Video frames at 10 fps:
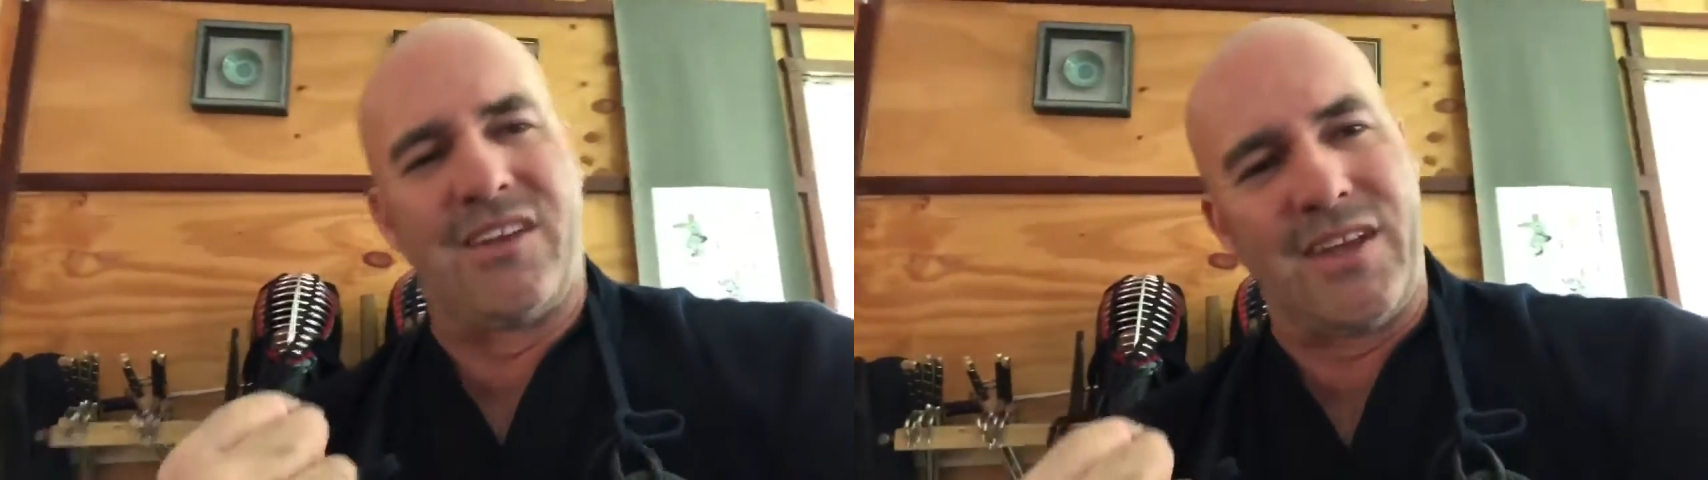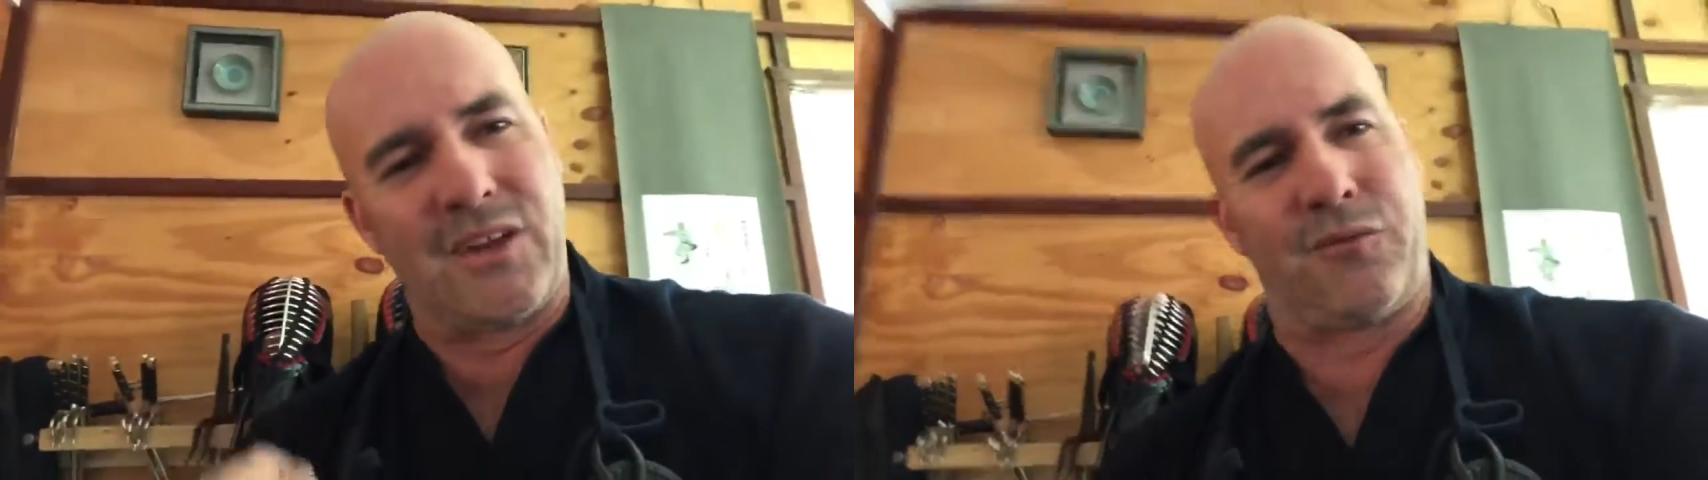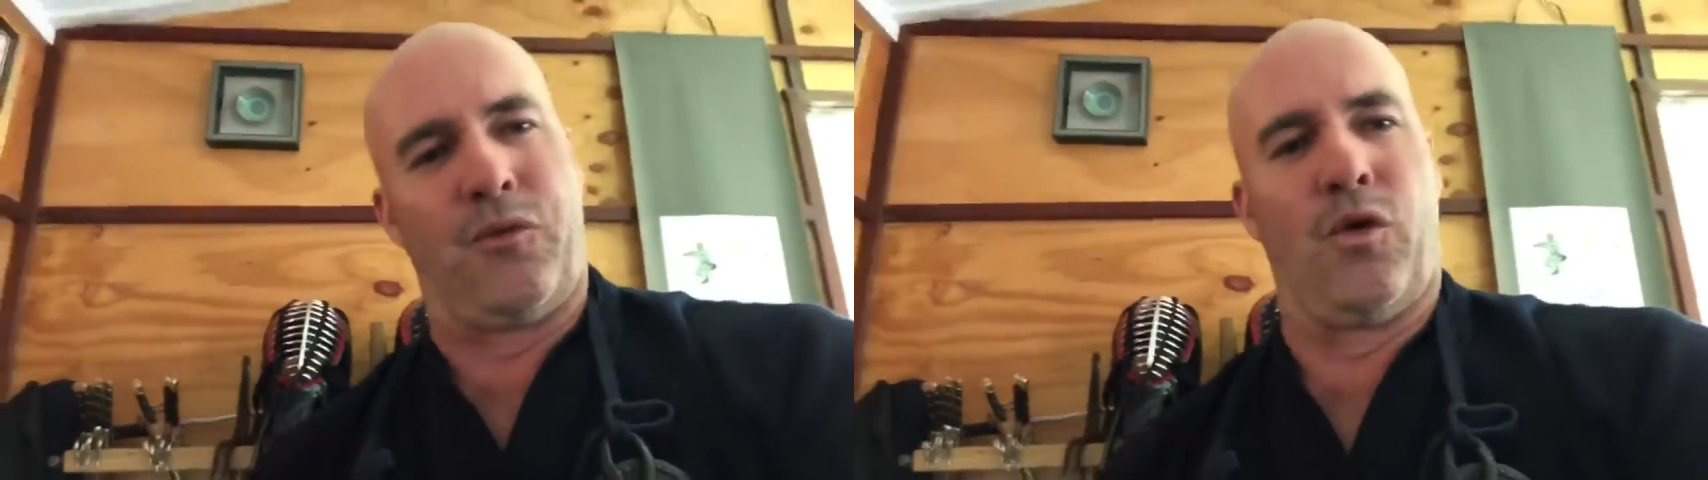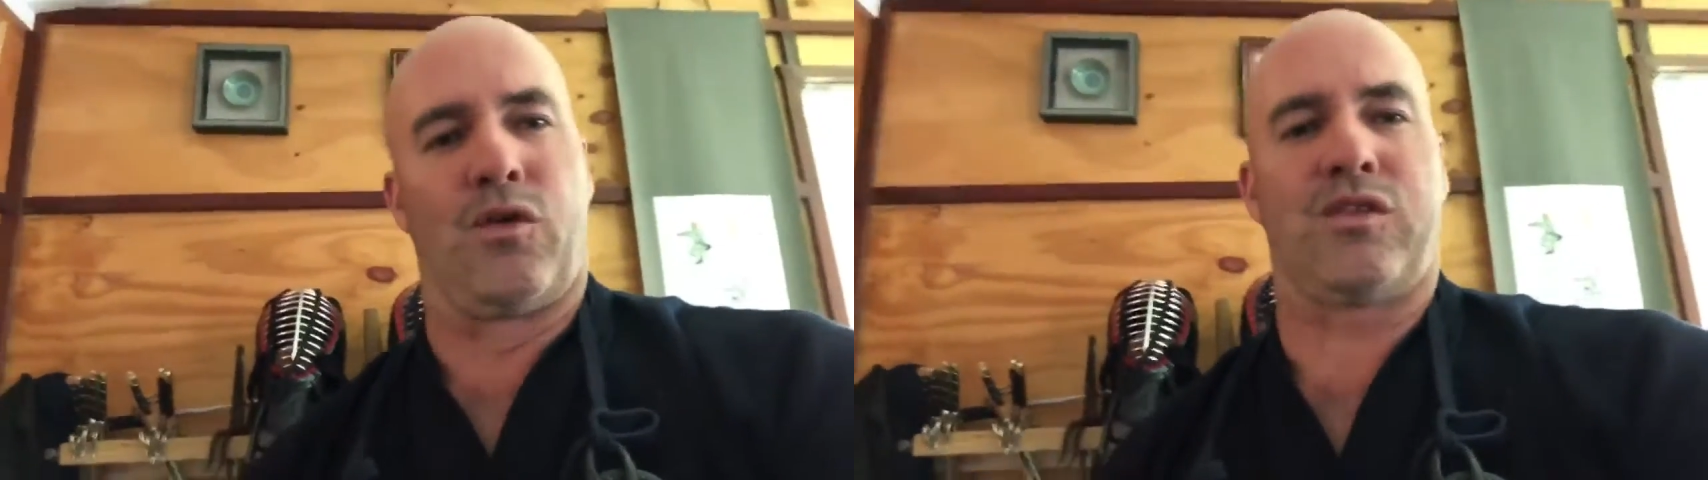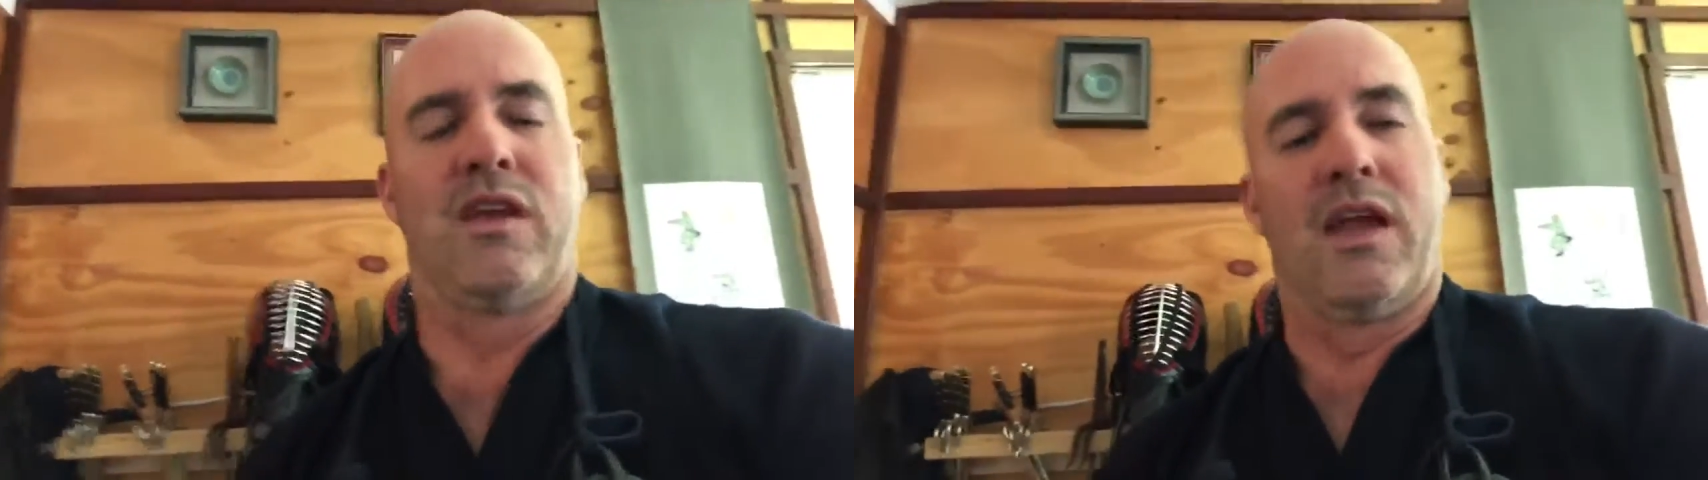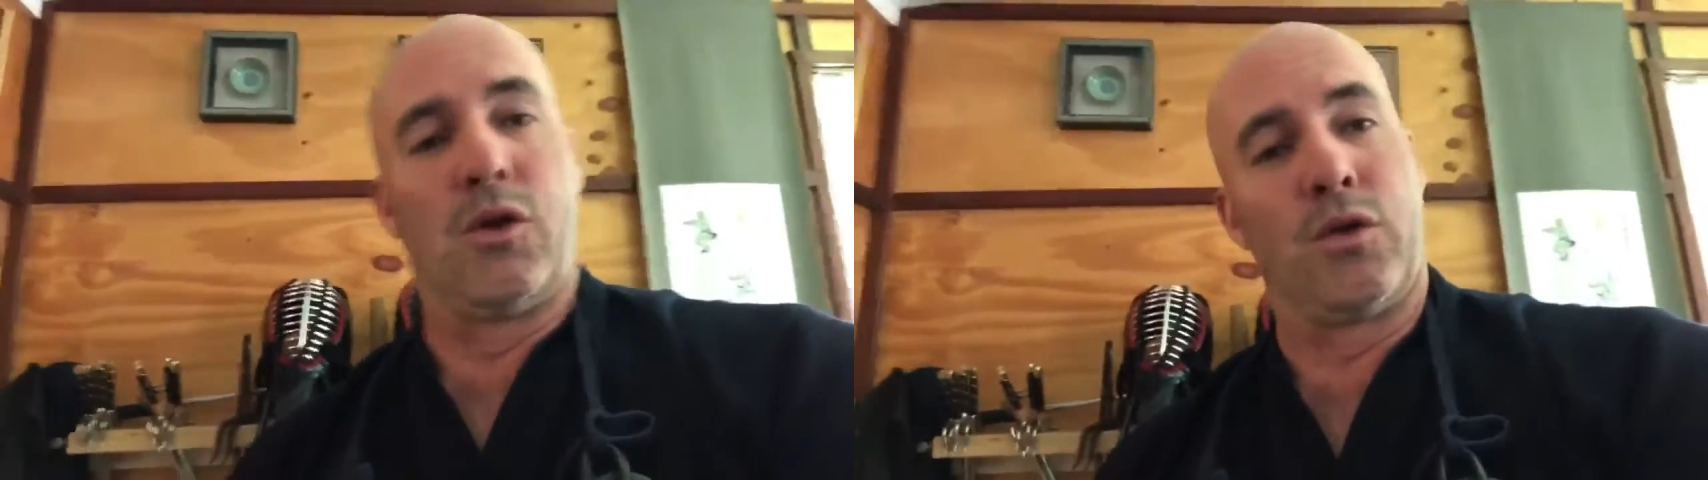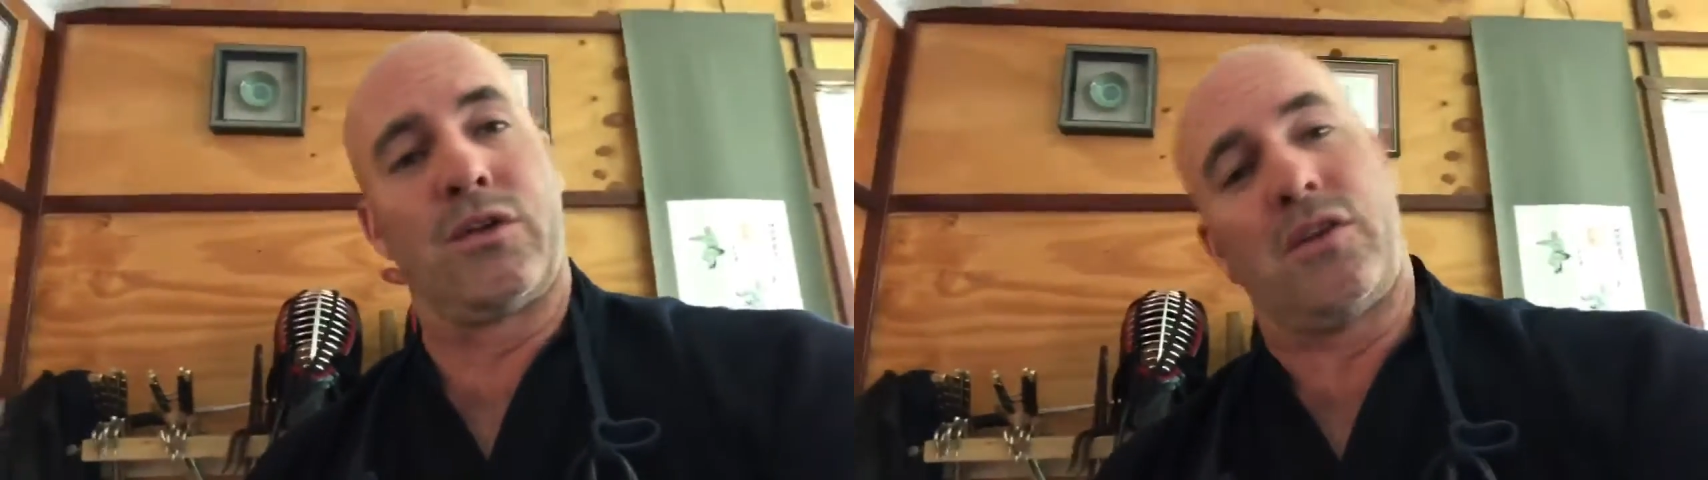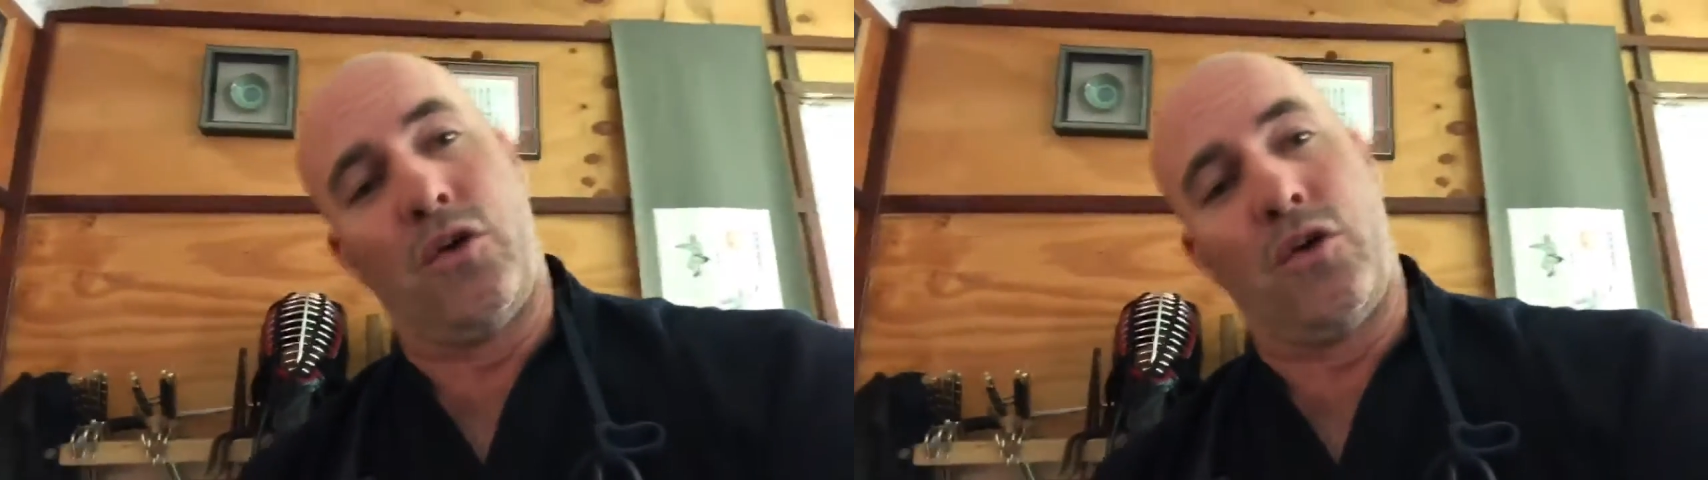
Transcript: it takes force in order